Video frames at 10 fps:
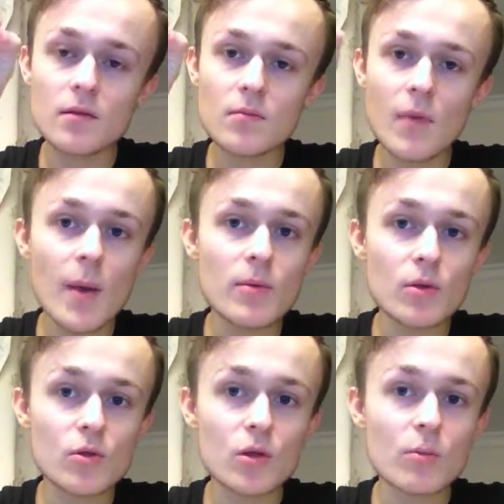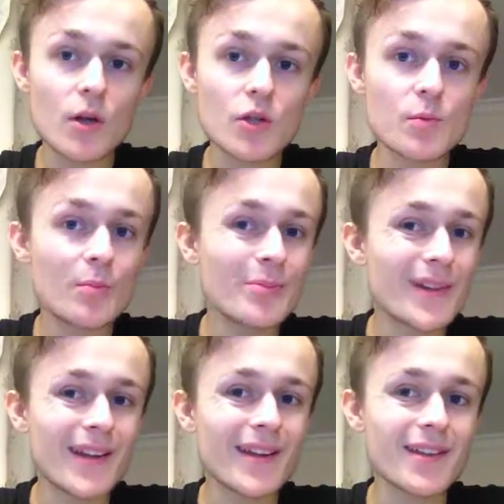maybe not so much,
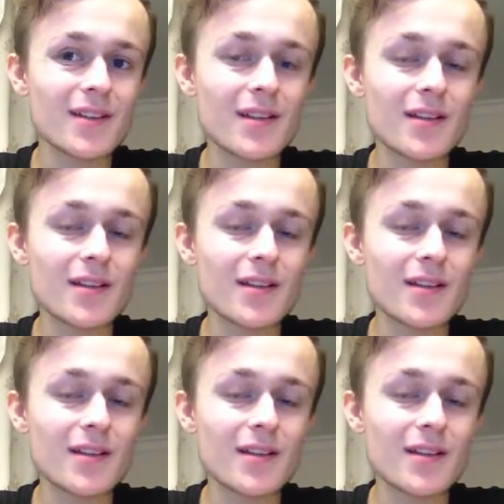but